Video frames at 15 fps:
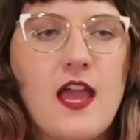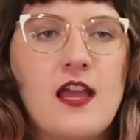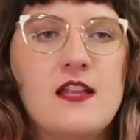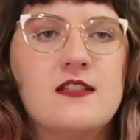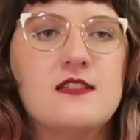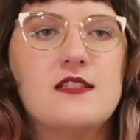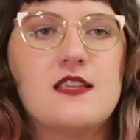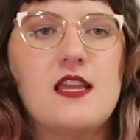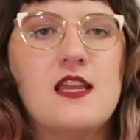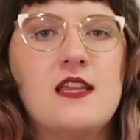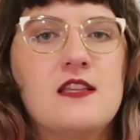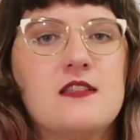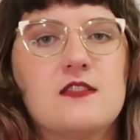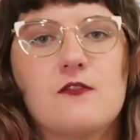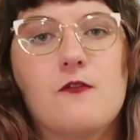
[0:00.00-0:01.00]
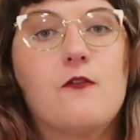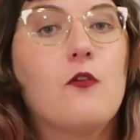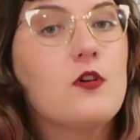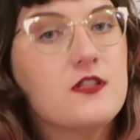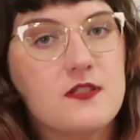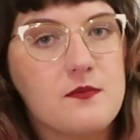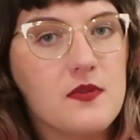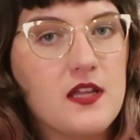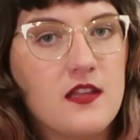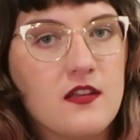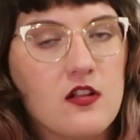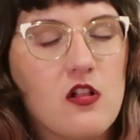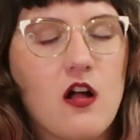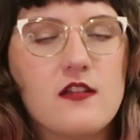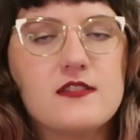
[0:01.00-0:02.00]
and is forcibly in
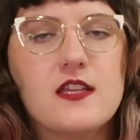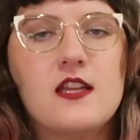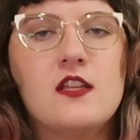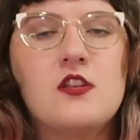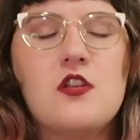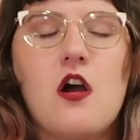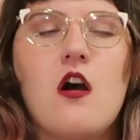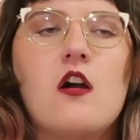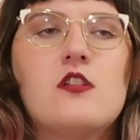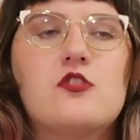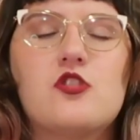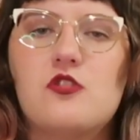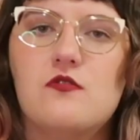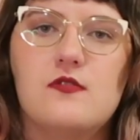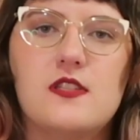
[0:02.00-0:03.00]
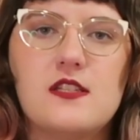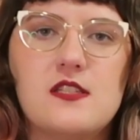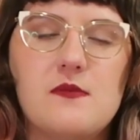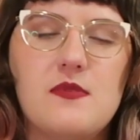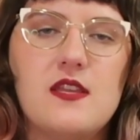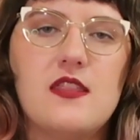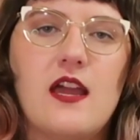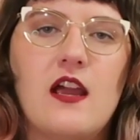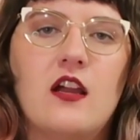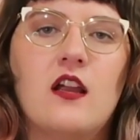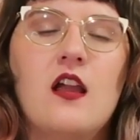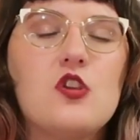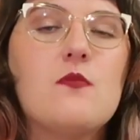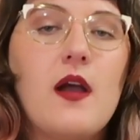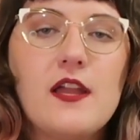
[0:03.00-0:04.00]
the closet, not choosing to be
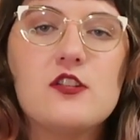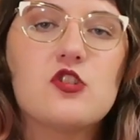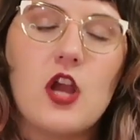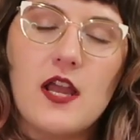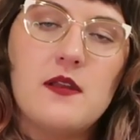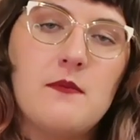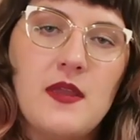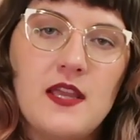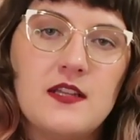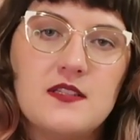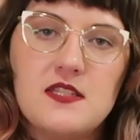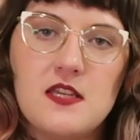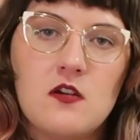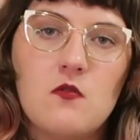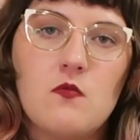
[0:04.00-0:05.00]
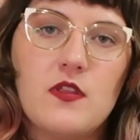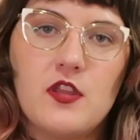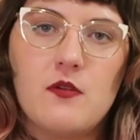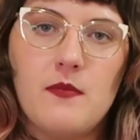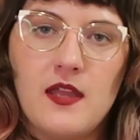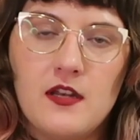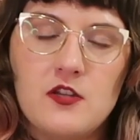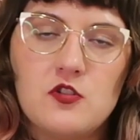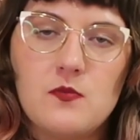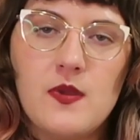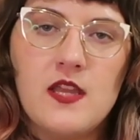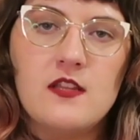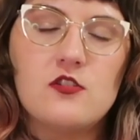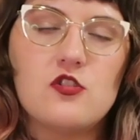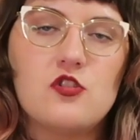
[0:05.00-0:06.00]
there, you might try to make a deal with your
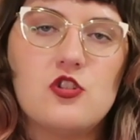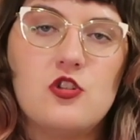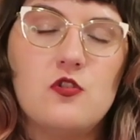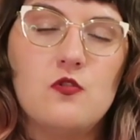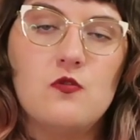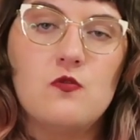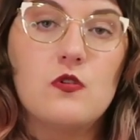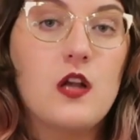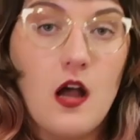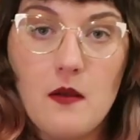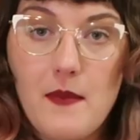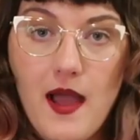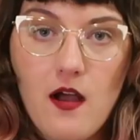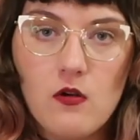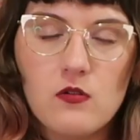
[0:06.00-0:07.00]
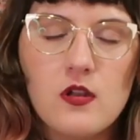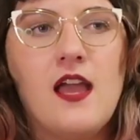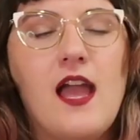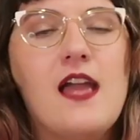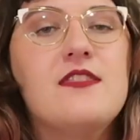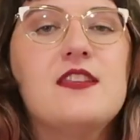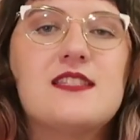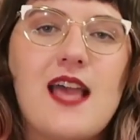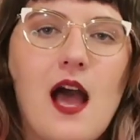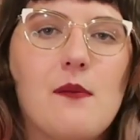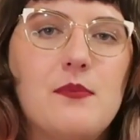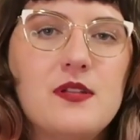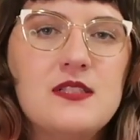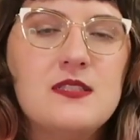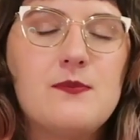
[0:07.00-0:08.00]
management to come out. And this
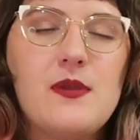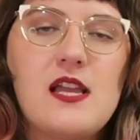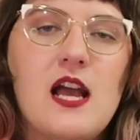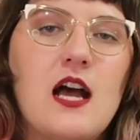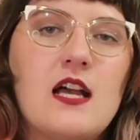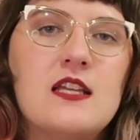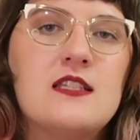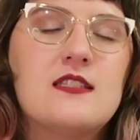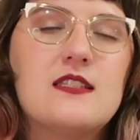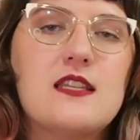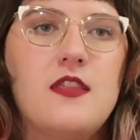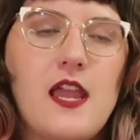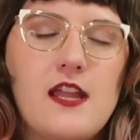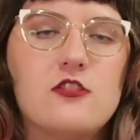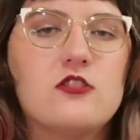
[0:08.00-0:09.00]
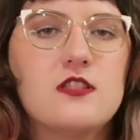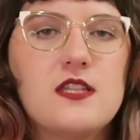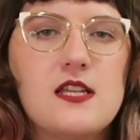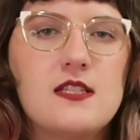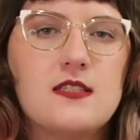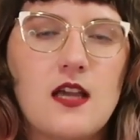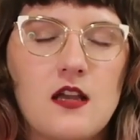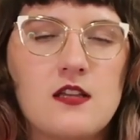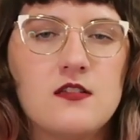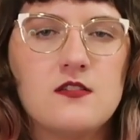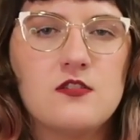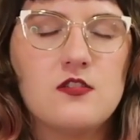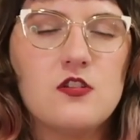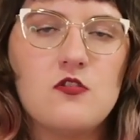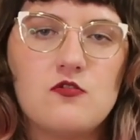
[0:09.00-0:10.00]
happens because the agency
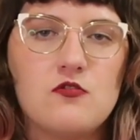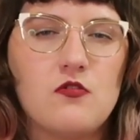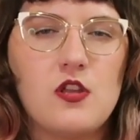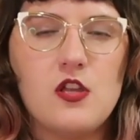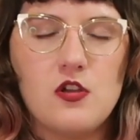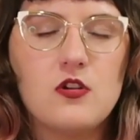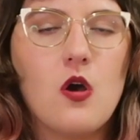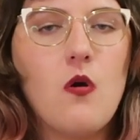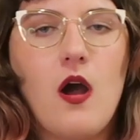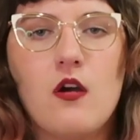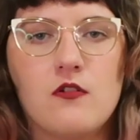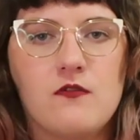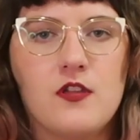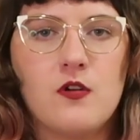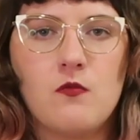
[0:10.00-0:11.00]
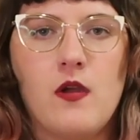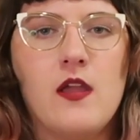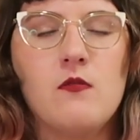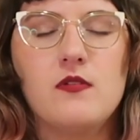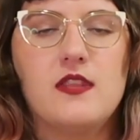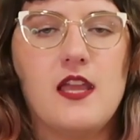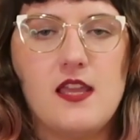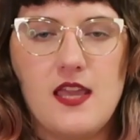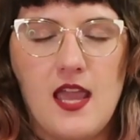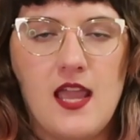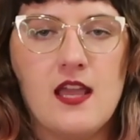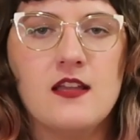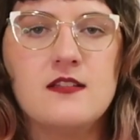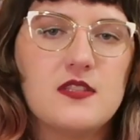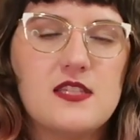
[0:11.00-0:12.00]
does usually go out of their way when they
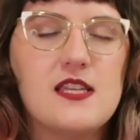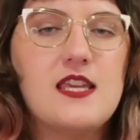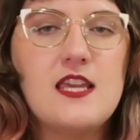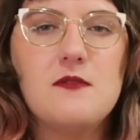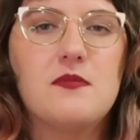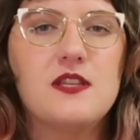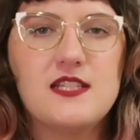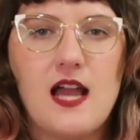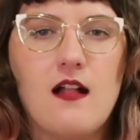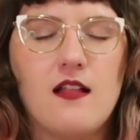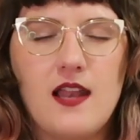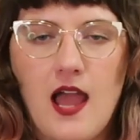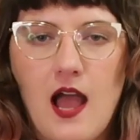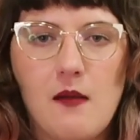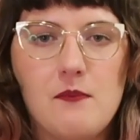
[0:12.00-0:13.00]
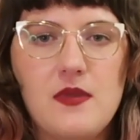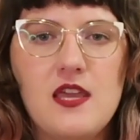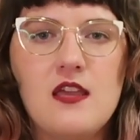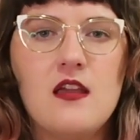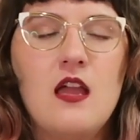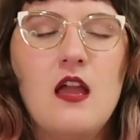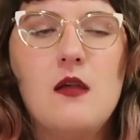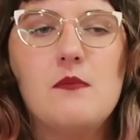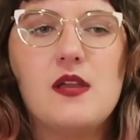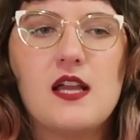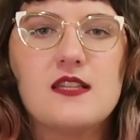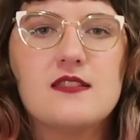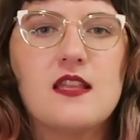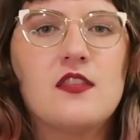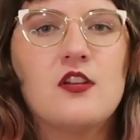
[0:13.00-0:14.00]
can to keep the talent happy,
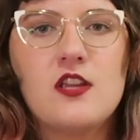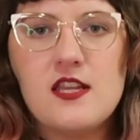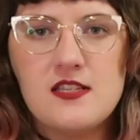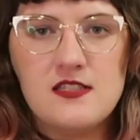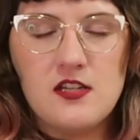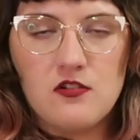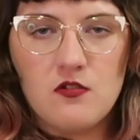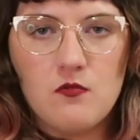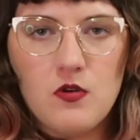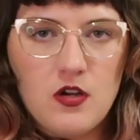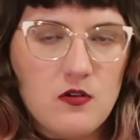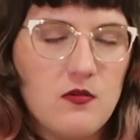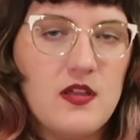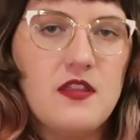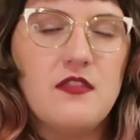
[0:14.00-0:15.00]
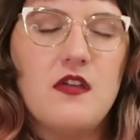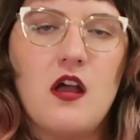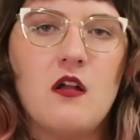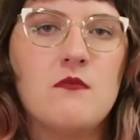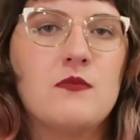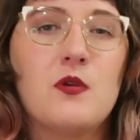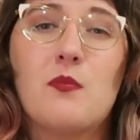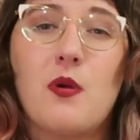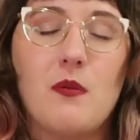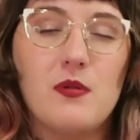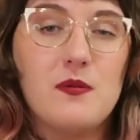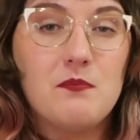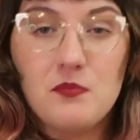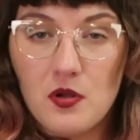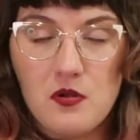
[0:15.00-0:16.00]
because then they're easier to work with. They'll
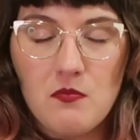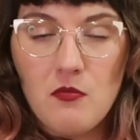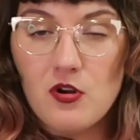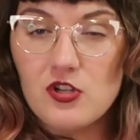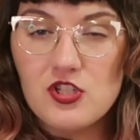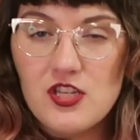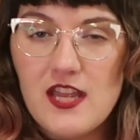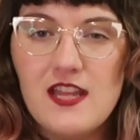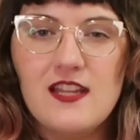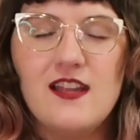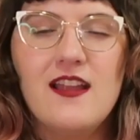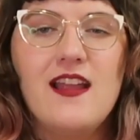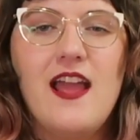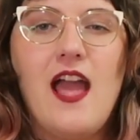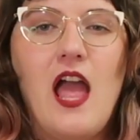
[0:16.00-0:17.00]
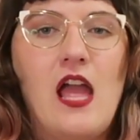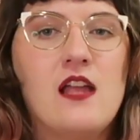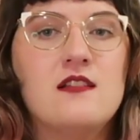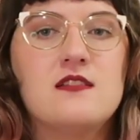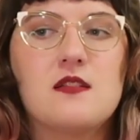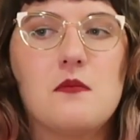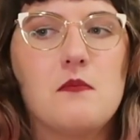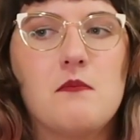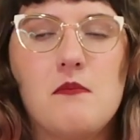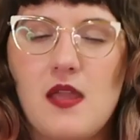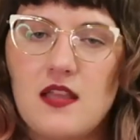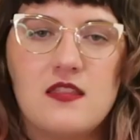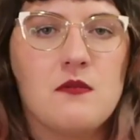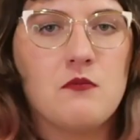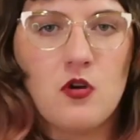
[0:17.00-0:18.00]
probably book more shit and
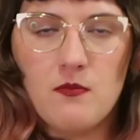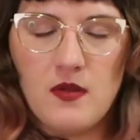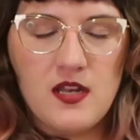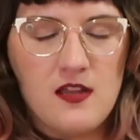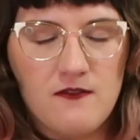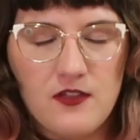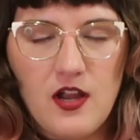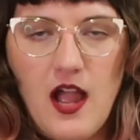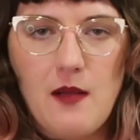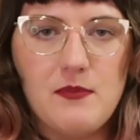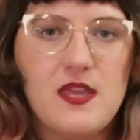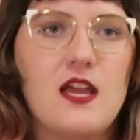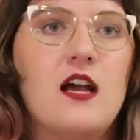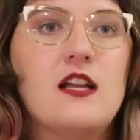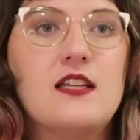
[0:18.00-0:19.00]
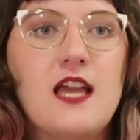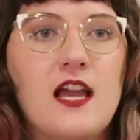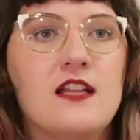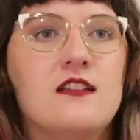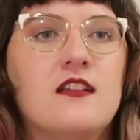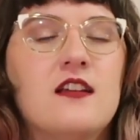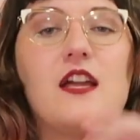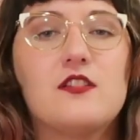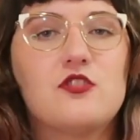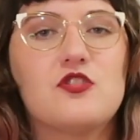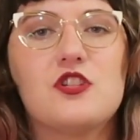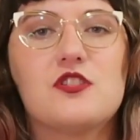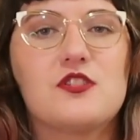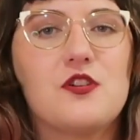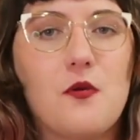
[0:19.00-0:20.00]
make them more money if they're happy. Again, that's
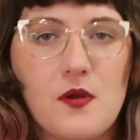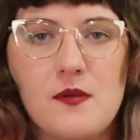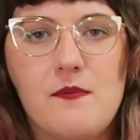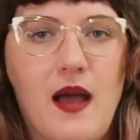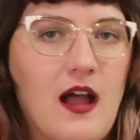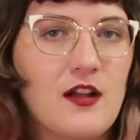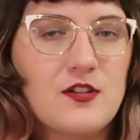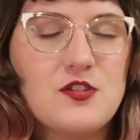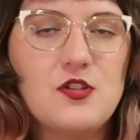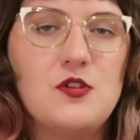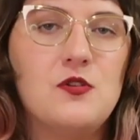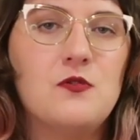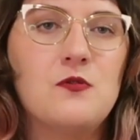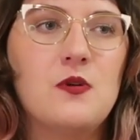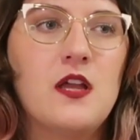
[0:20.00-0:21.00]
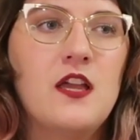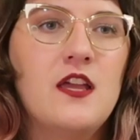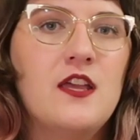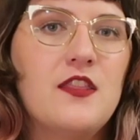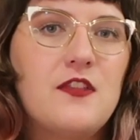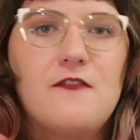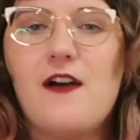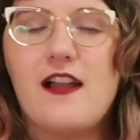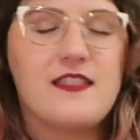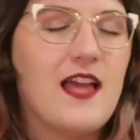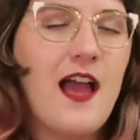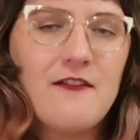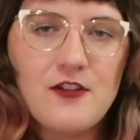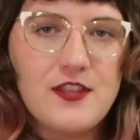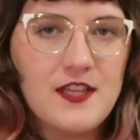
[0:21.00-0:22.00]
just going back to the fact
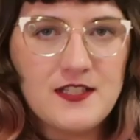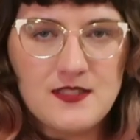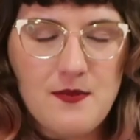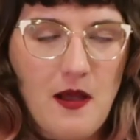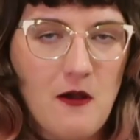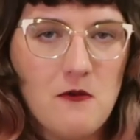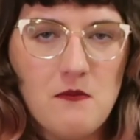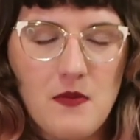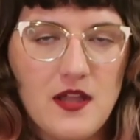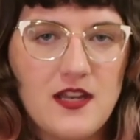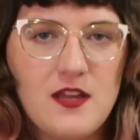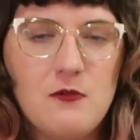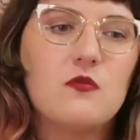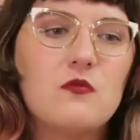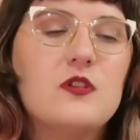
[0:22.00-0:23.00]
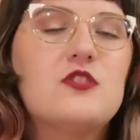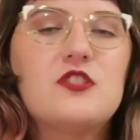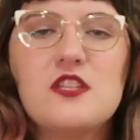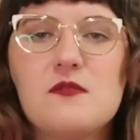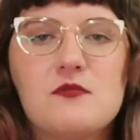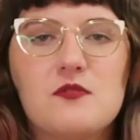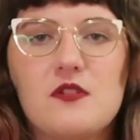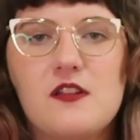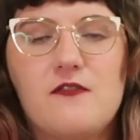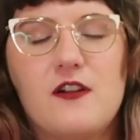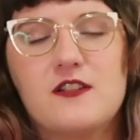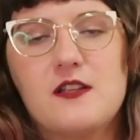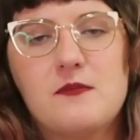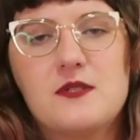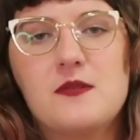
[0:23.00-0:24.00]
that everything's about money, which seems really
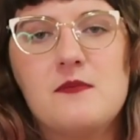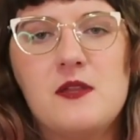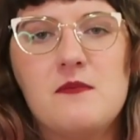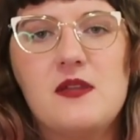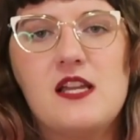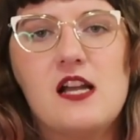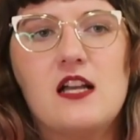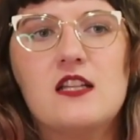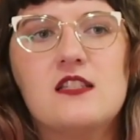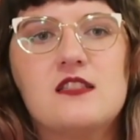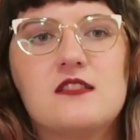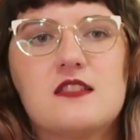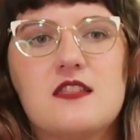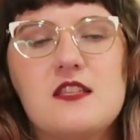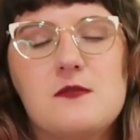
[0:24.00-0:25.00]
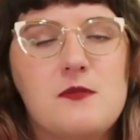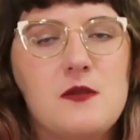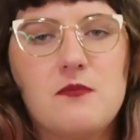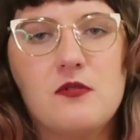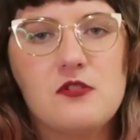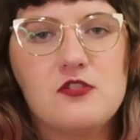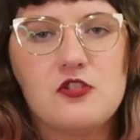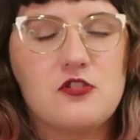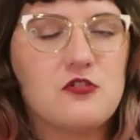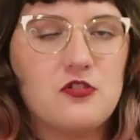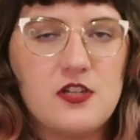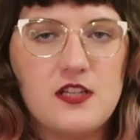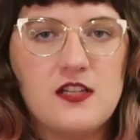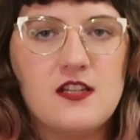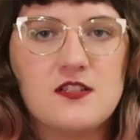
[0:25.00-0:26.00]
fucked up to me, because these people are just
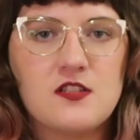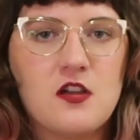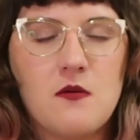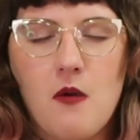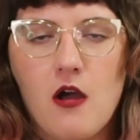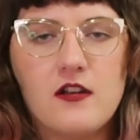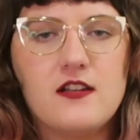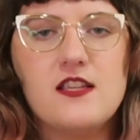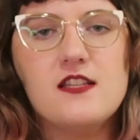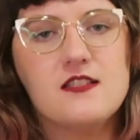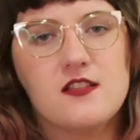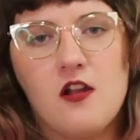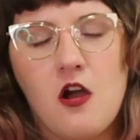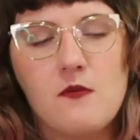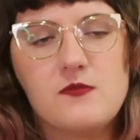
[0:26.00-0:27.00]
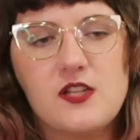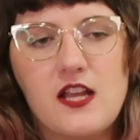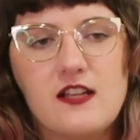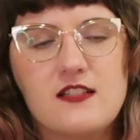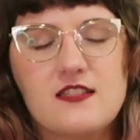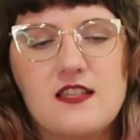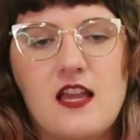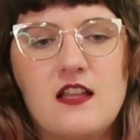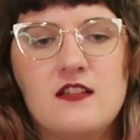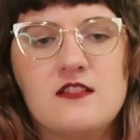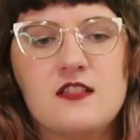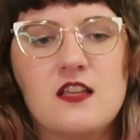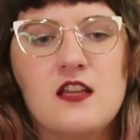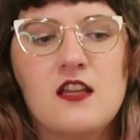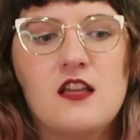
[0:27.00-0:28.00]
treated as commodities and objects, and